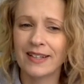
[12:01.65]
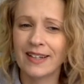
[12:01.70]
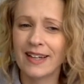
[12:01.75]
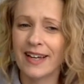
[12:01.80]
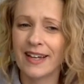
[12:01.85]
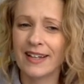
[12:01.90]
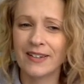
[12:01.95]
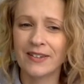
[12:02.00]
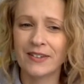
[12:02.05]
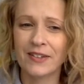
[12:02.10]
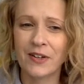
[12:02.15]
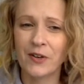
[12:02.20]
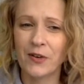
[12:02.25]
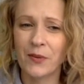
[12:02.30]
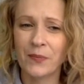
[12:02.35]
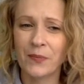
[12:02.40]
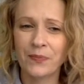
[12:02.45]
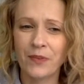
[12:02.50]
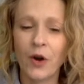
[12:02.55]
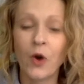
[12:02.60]
I don't
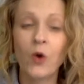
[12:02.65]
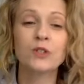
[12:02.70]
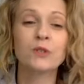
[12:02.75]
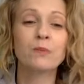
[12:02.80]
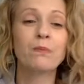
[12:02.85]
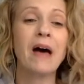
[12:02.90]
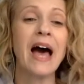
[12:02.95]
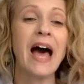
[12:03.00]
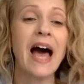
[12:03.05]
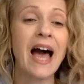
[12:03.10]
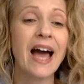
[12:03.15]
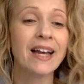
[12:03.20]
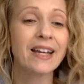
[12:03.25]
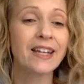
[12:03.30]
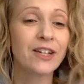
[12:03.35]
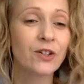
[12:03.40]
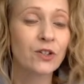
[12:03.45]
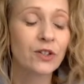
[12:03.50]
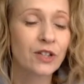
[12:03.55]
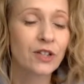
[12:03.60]
know. Oh, it's
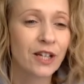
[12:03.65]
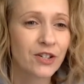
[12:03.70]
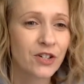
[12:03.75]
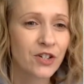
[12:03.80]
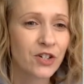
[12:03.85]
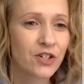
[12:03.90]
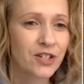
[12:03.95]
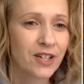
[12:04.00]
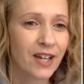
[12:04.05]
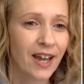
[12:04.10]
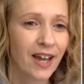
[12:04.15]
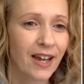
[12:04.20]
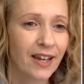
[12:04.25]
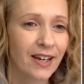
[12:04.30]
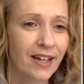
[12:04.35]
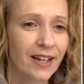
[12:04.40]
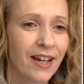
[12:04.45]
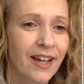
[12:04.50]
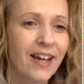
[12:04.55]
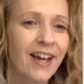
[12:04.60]
pack your lunch
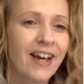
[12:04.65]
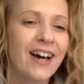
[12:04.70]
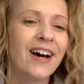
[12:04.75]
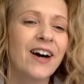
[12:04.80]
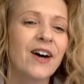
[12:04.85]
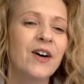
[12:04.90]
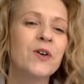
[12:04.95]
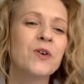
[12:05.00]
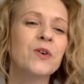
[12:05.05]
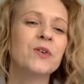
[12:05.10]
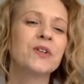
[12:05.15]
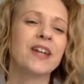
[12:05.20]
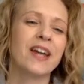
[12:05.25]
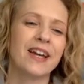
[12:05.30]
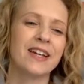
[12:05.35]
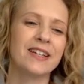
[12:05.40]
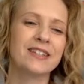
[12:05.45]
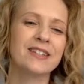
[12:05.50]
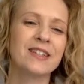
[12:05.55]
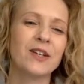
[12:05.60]
day.
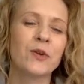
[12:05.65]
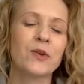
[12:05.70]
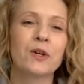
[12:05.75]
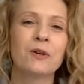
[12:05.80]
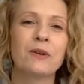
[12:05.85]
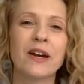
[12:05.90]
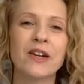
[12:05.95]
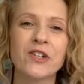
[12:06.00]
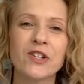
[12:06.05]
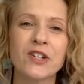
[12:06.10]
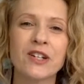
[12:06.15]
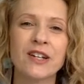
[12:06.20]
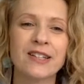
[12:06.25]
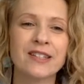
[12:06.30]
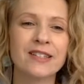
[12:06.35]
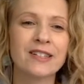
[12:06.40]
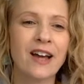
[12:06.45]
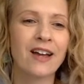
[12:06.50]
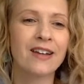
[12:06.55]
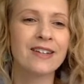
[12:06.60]
Okay, so correction,
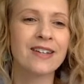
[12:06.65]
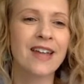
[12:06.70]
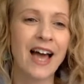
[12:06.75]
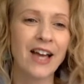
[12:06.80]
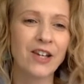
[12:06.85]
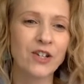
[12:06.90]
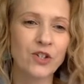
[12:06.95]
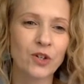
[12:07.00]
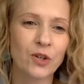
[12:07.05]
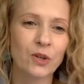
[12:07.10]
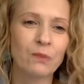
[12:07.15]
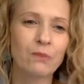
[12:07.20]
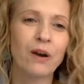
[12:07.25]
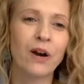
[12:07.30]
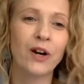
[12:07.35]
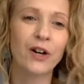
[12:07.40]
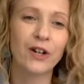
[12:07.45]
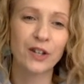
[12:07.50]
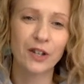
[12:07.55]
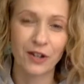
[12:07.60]
it's not National
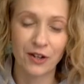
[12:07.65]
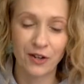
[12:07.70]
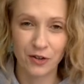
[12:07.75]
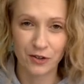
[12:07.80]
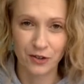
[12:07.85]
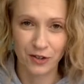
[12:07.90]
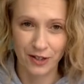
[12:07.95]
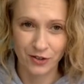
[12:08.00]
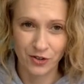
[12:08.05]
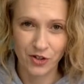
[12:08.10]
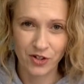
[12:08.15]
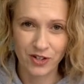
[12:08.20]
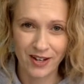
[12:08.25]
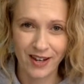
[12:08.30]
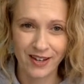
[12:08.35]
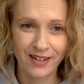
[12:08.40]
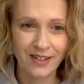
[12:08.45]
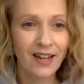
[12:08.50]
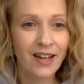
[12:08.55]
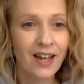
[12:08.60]
Park your lunch
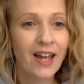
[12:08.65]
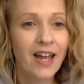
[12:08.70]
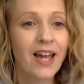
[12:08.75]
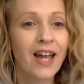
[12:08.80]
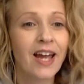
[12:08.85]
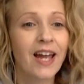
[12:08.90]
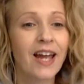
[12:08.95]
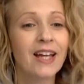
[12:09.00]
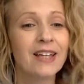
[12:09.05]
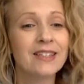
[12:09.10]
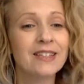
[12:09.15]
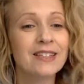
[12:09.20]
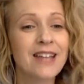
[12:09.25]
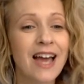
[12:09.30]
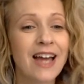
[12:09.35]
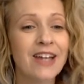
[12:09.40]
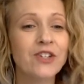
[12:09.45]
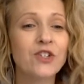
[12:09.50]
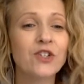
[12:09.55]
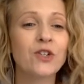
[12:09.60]
day. It's
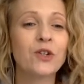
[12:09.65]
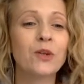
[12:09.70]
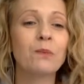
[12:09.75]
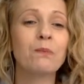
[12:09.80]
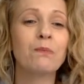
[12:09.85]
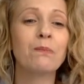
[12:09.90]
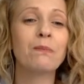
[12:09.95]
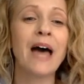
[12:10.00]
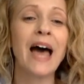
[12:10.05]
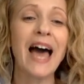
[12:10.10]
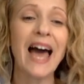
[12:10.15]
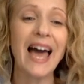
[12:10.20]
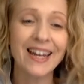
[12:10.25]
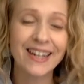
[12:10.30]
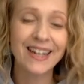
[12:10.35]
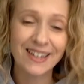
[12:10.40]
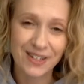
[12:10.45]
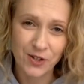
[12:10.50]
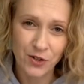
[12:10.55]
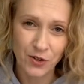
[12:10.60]
National
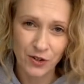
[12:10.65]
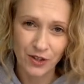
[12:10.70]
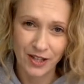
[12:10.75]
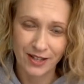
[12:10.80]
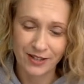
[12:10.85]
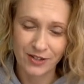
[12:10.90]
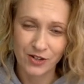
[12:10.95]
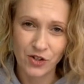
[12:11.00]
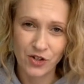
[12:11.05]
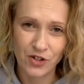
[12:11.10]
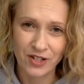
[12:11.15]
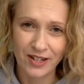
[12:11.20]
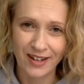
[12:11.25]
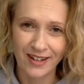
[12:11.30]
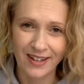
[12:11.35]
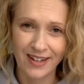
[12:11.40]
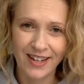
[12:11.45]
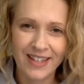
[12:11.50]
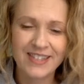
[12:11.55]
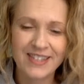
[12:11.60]
Pack your lunch
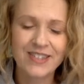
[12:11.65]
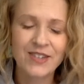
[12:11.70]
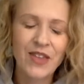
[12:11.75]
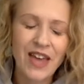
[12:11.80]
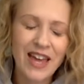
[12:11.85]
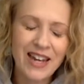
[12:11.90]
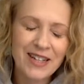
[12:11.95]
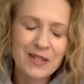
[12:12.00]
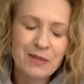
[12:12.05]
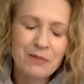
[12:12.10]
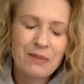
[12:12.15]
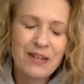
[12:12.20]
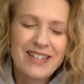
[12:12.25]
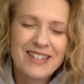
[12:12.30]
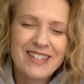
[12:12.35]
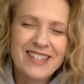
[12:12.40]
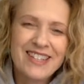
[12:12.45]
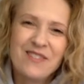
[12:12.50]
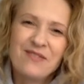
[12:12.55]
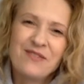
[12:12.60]
day. So that
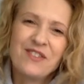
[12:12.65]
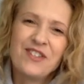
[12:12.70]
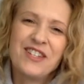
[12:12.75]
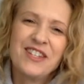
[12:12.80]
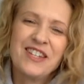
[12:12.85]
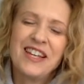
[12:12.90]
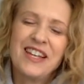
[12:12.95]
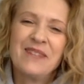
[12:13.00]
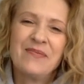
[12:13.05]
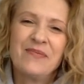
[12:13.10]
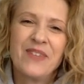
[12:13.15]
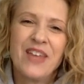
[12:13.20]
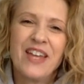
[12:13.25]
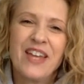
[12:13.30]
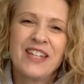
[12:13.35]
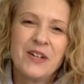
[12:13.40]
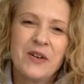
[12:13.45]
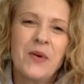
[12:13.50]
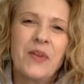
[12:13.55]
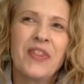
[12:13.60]
explains everything. And
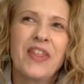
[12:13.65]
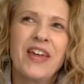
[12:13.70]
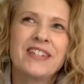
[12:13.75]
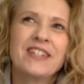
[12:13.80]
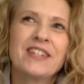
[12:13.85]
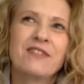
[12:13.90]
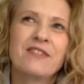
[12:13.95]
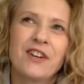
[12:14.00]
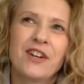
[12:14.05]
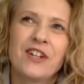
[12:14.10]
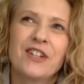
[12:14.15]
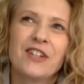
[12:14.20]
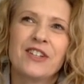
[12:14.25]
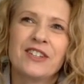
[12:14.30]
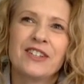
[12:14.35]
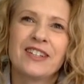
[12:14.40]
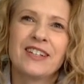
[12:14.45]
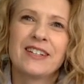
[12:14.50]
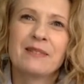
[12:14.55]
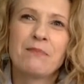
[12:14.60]
you know what? That is a very
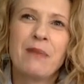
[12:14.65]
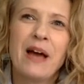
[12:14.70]
good thing.